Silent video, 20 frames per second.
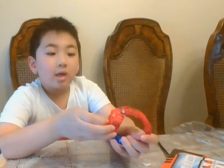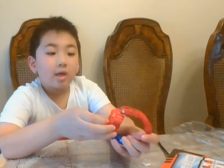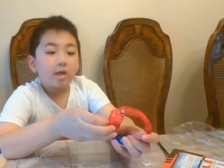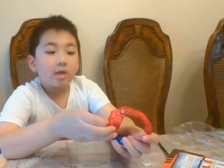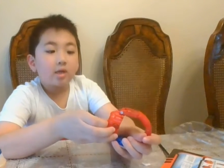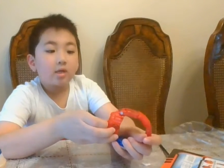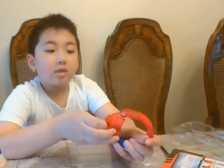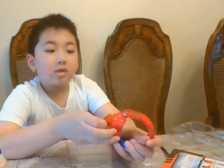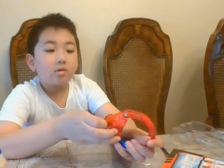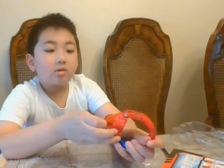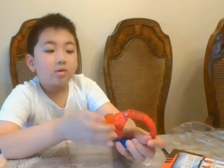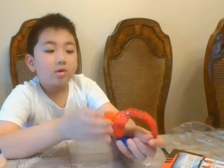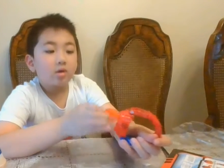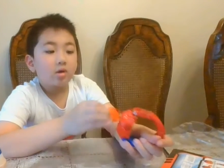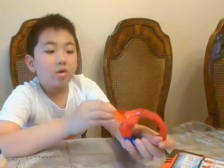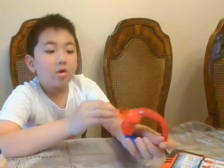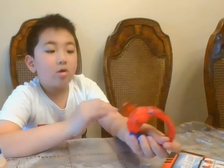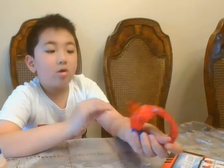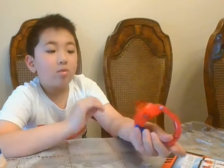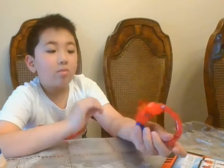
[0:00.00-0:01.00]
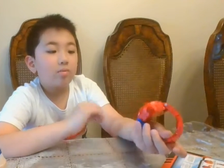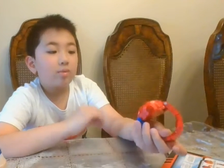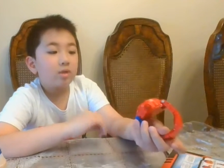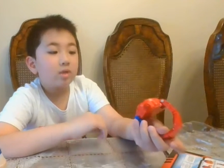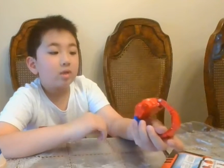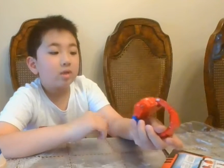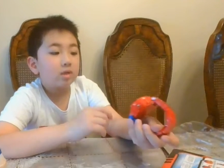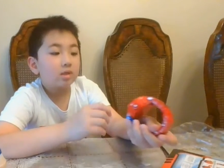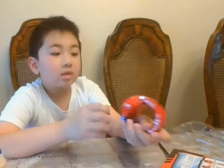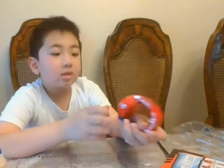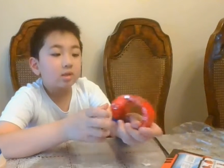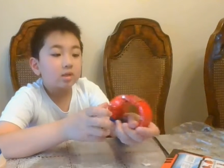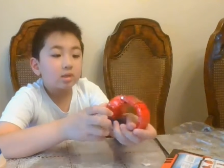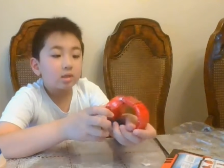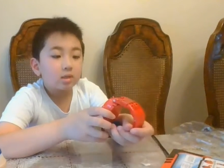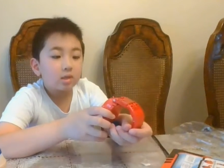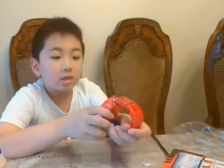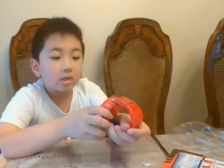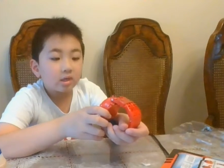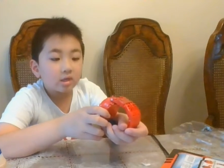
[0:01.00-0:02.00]
And you can open
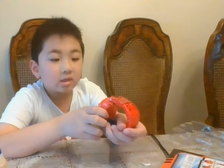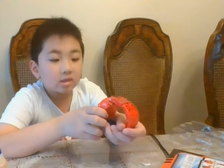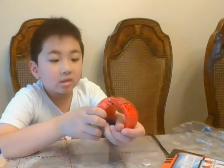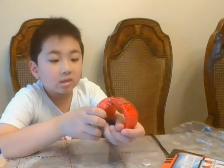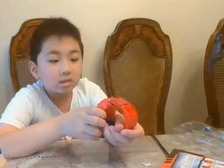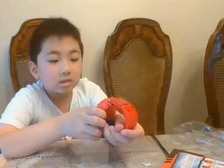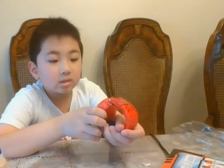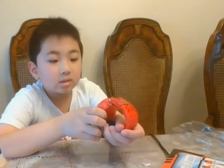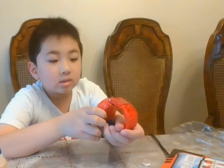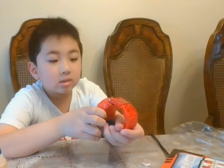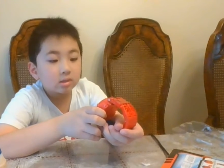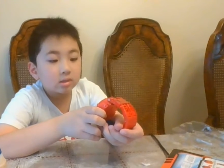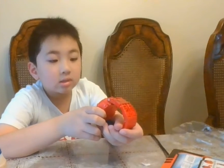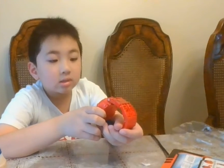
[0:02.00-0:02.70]
it like this.